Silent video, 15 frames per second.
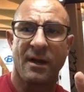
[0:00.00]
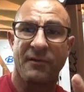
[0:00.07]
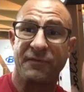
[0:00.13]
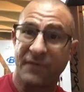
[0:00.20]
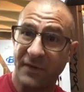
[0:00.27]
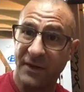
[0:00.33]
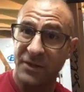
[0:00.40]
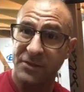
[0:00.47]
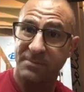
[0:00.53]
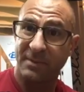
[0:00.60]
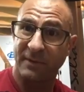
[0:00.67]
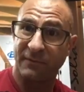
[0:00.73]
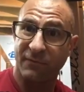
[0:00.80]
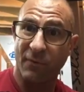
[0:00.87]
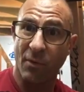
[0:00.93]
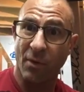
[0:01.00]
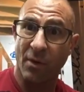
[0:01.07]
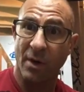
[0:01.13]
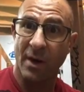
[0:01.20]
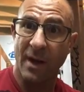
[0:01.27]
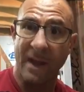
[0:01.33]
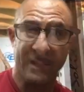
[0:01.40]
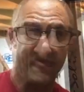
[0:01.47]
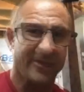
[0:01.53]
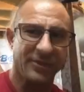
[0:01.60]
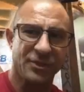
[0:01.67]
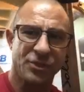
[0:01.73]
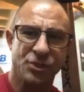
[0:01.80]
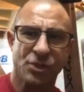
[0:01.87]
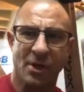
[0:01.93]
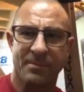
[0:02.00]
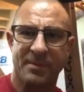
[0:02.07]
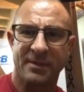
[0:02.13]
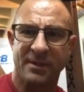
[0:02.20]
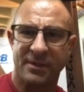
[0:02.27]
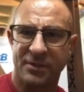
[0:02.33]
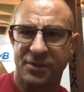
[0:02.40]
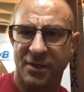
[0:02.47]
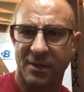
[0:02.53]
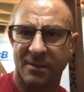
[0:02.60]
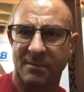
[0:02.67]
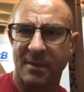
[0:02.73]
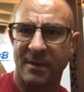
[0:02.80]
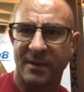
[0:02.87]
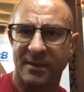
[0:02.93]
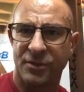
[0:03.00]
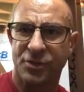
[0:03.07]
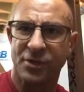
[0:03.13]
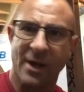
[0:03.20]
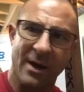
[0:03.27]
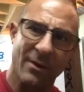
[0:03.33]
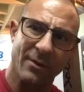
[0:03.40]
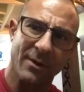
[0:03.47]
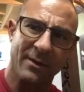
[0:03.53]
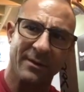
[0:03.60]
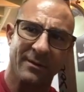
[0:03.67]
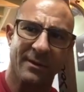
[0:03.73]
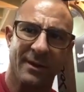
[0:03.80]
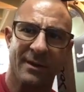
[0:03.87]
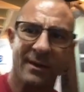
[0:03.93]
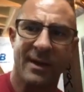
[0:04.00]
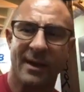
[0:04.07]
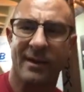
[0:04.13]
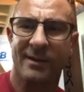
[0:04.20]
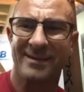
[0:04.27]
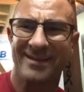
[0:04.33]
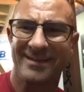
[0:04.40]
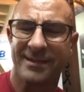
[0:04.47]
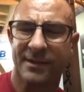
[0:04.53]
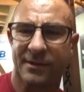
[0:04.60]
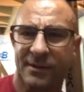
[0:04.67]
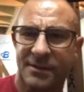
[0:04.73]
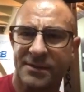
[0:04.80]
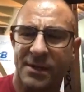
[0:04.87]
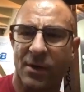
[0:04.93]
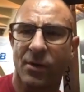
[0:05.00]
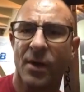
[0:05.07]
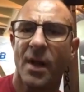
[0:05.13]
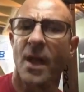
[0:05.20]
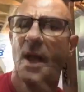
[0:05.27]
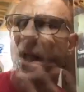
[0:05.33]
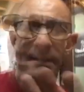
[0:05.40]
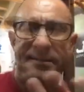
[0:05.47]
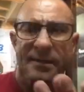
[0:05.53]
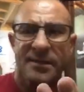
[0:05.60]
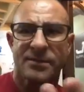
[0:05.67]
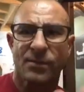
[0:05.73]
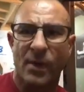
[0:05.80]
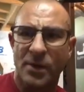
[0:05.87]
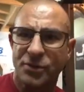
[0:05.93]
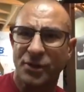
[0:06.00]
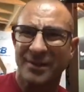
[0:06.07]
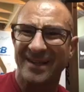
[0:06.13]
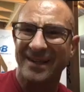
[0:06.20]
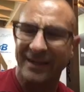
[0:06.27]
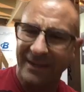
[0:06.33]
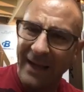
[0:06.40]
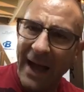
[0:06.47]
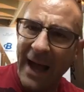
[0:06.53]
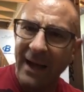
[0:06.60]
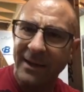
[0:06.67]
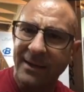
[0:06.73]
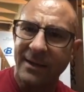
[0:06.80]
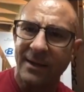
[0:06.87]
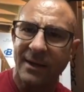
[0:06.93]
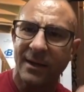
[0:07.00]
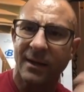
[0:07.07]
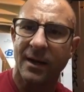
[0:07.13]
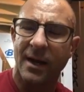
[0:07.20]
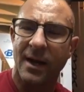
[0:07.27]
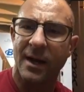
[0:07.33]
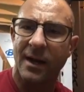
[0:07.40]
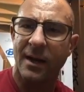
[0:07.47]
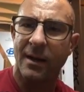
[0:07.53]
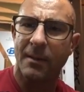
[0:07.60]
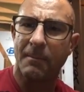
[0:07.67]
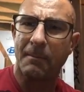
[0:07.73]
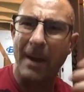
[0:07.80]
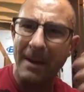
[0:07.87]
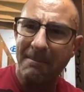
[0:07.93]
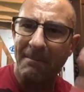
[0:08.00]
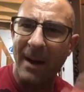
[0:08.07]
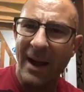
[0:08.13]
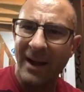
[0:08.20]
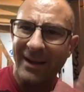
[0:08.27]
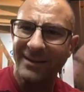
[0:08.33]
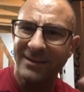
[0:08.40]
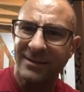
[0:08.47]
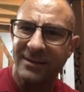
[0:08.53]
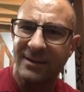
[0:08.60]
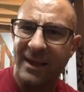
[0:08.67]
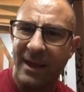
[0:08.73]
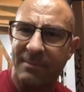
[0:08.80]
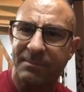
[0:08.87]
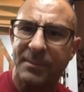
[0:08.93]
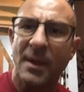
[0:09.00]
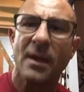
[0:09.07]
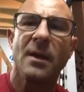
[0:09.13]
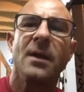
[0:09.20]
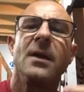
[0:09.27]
finish before I can just jump into the gym and then shower and head out to dinner. So as I was watching the clock, my mind kept